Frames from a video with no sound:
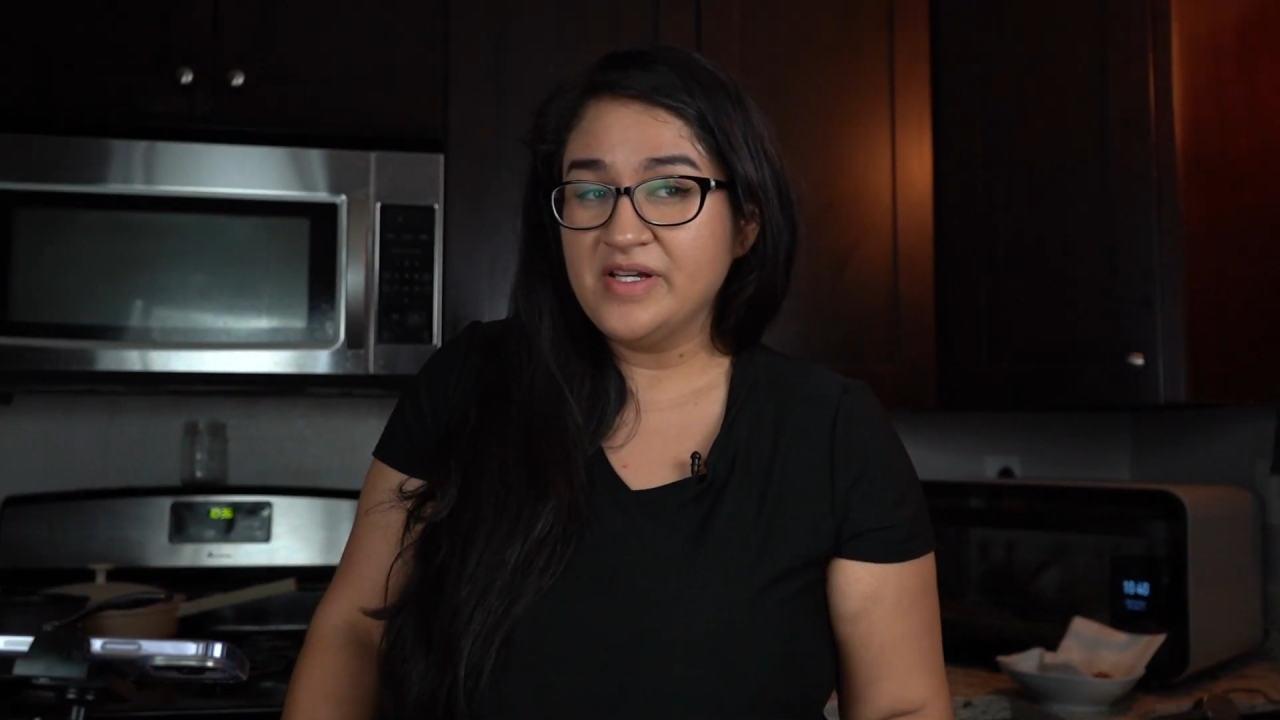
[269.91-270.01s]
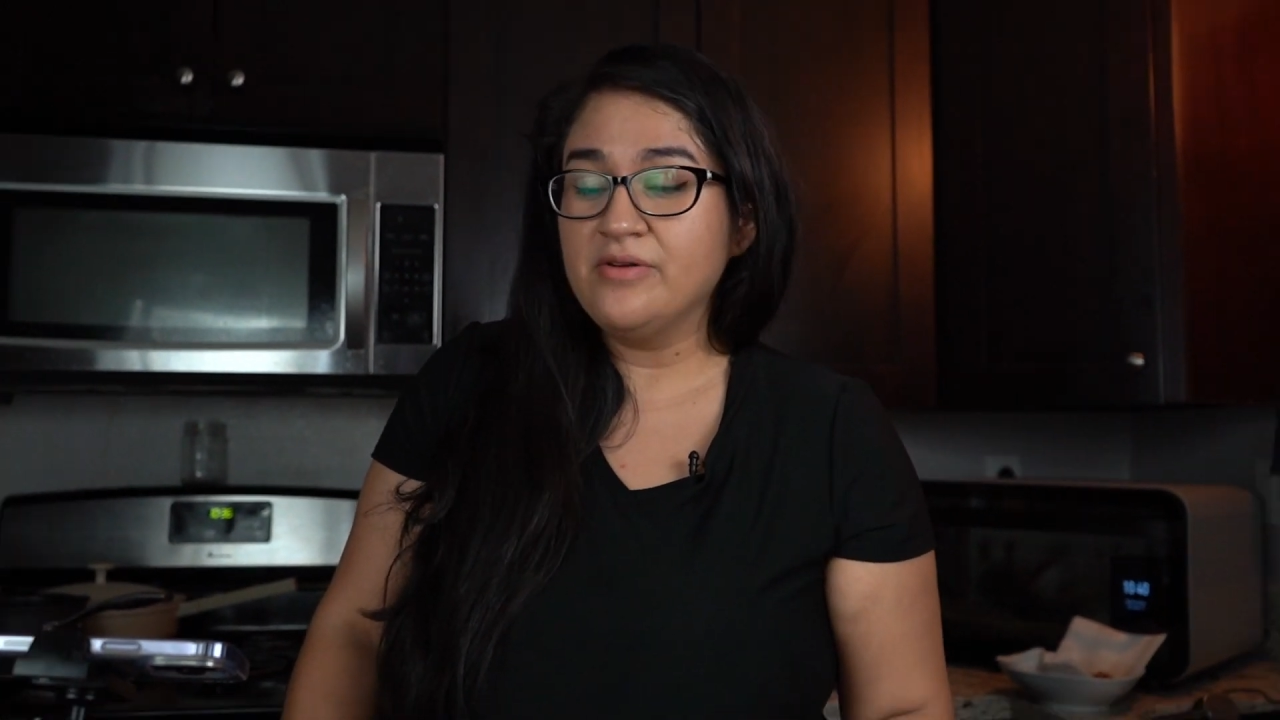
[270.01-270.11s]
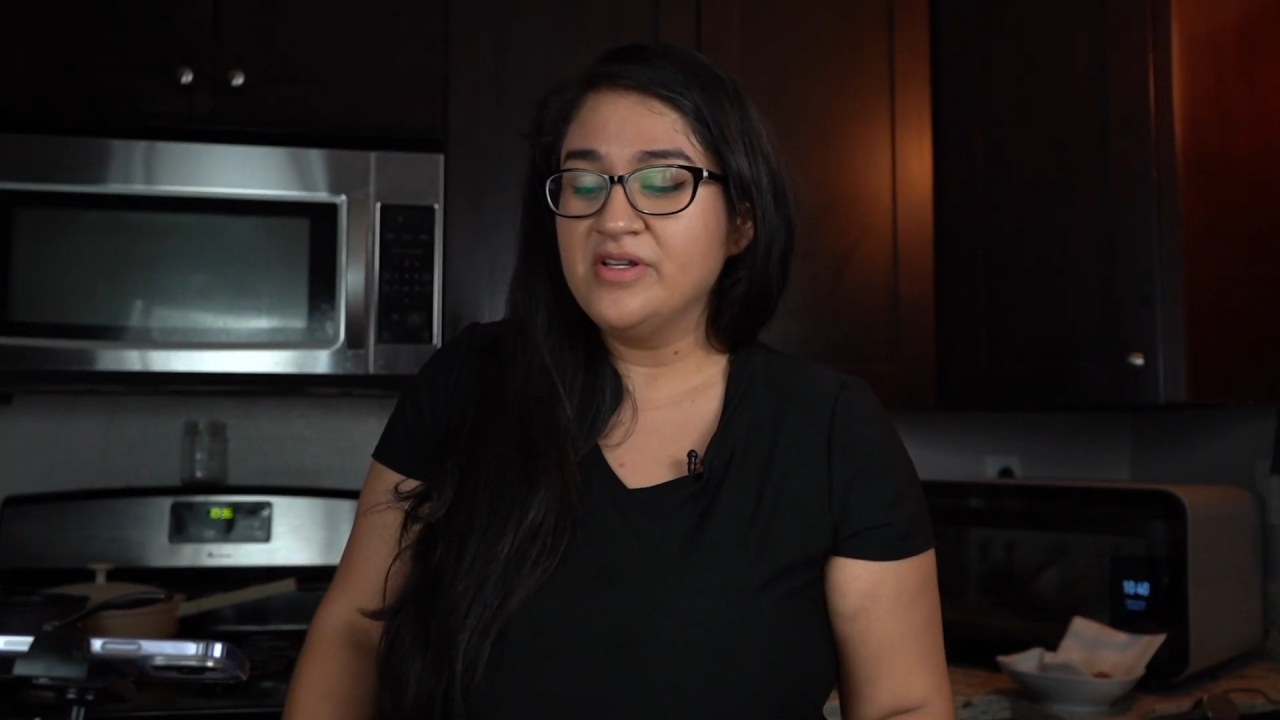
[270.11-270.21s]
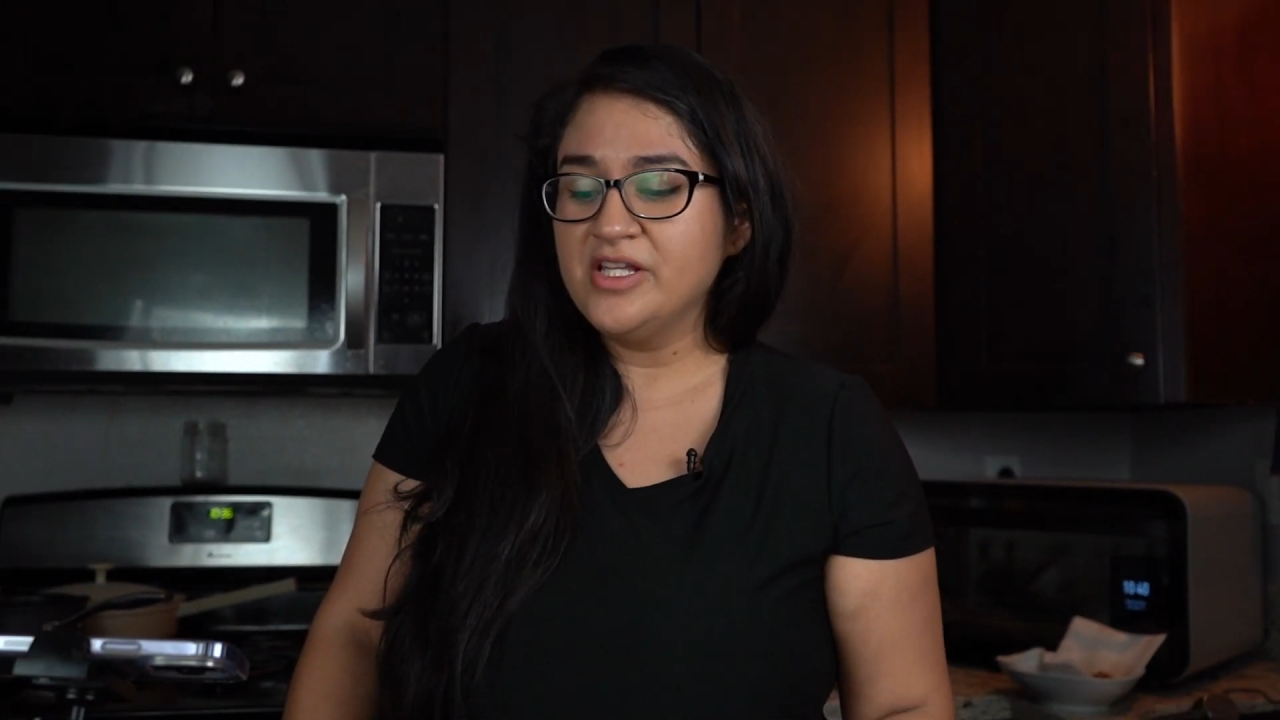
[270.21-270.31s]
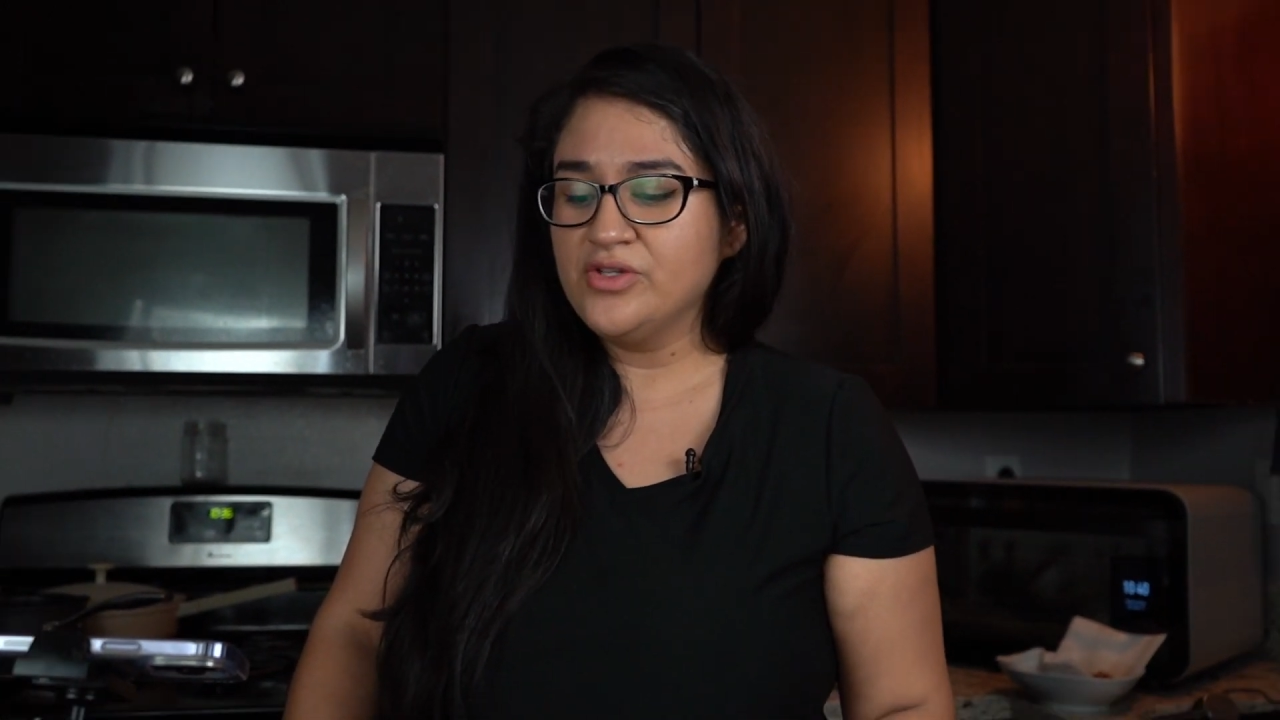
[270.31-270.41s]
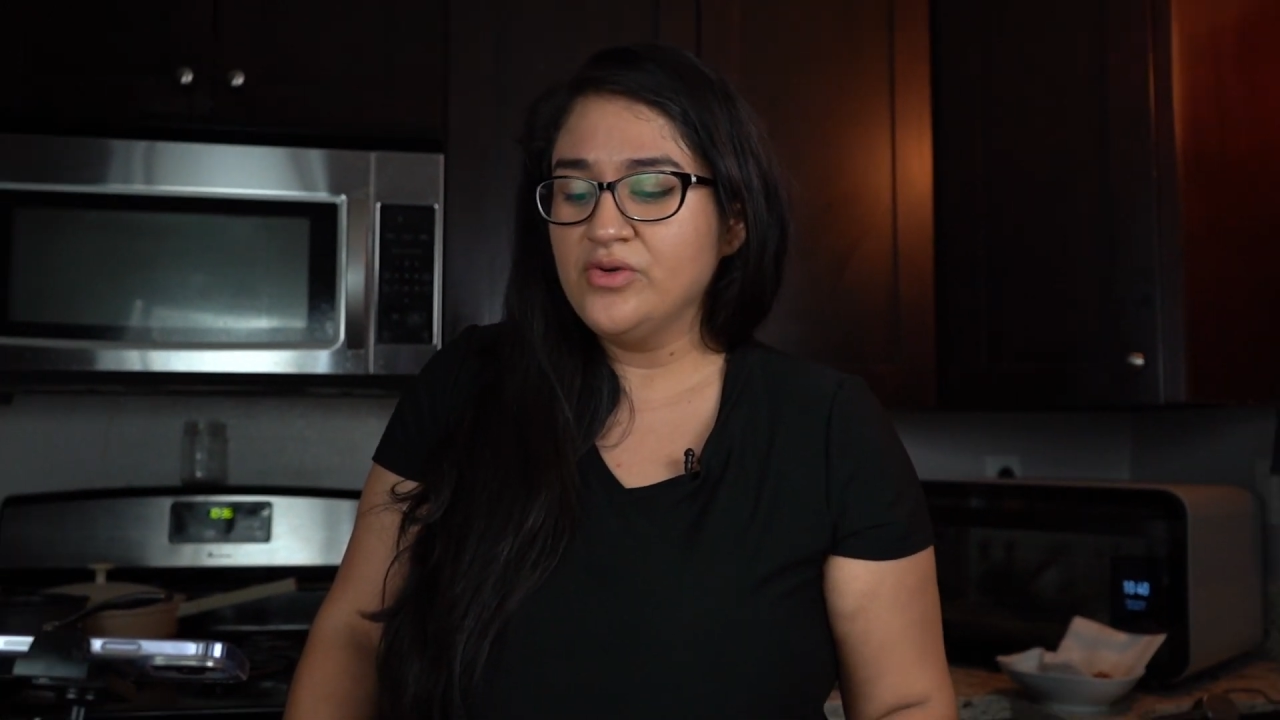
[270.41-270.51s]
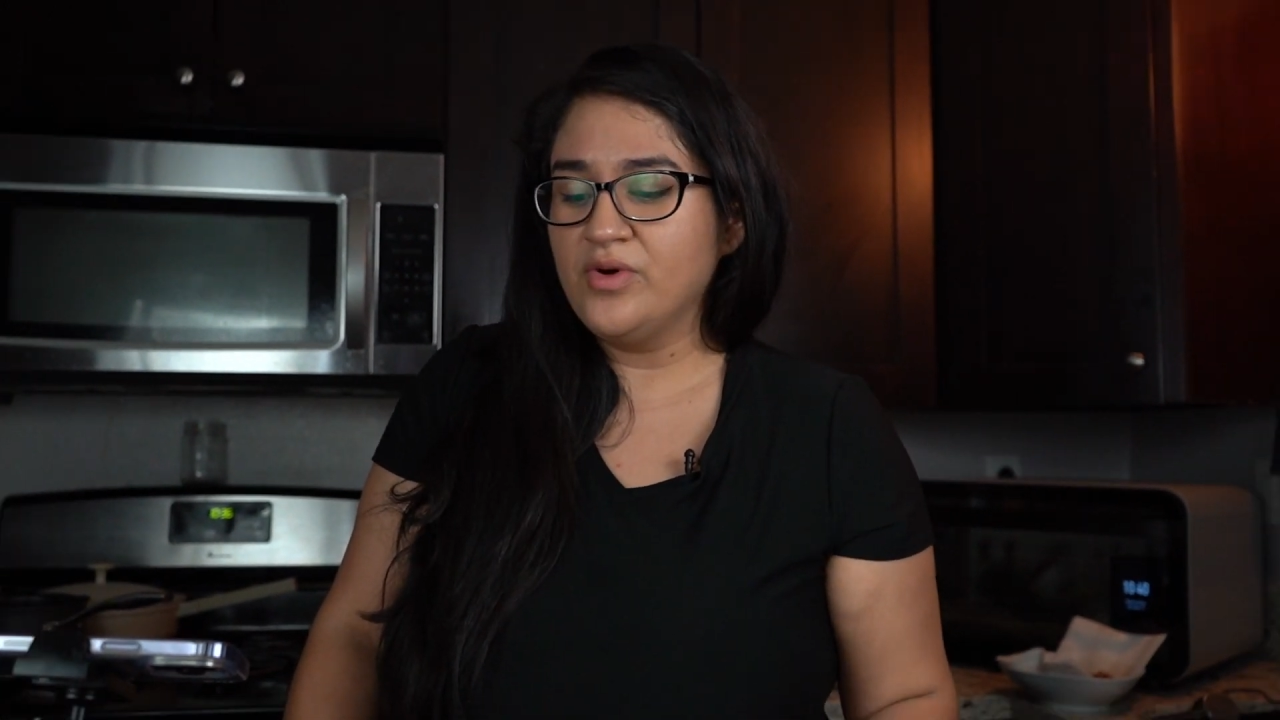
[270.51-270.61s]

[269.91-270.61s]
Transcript: I really do